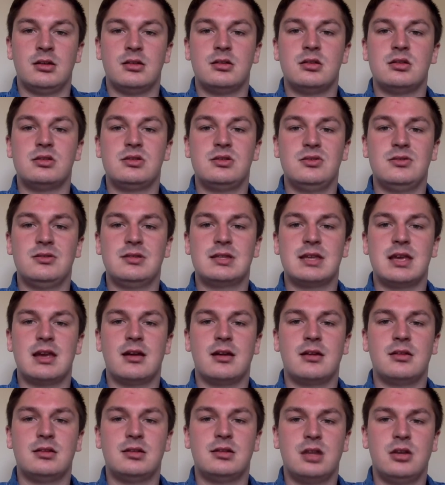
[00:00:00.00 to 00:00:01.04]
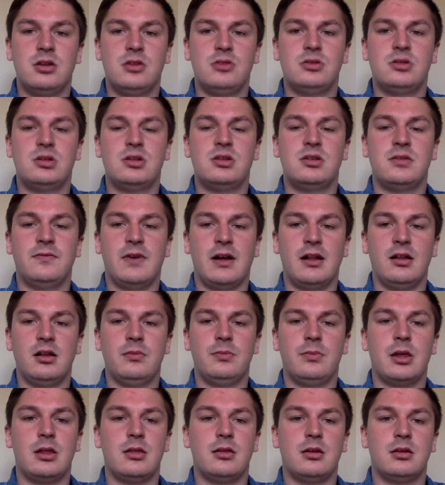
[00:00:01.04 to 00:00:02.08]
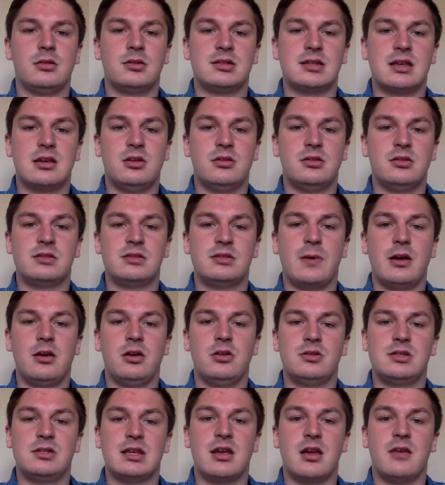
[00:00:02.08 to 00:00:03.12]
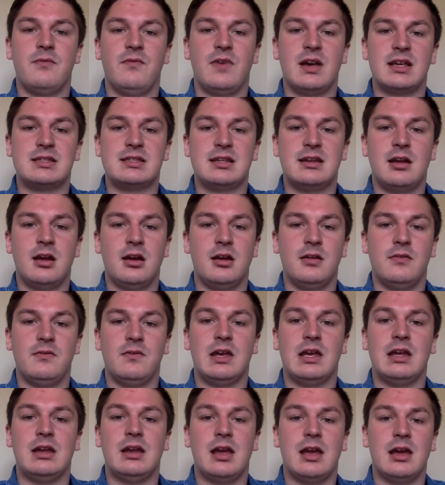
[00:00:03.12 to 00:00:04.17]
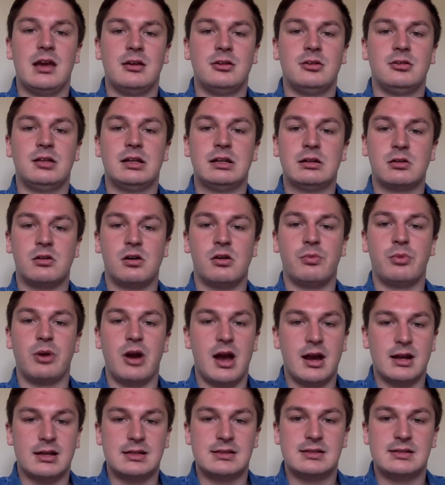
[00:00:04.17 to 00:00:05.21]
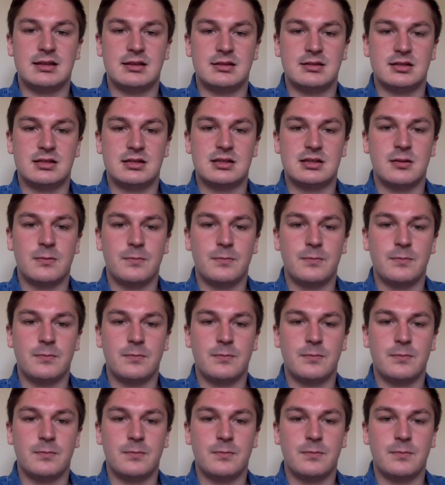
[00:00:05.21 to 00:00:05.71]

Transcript: students can continue to develop their skills by using investigative and analytical practices.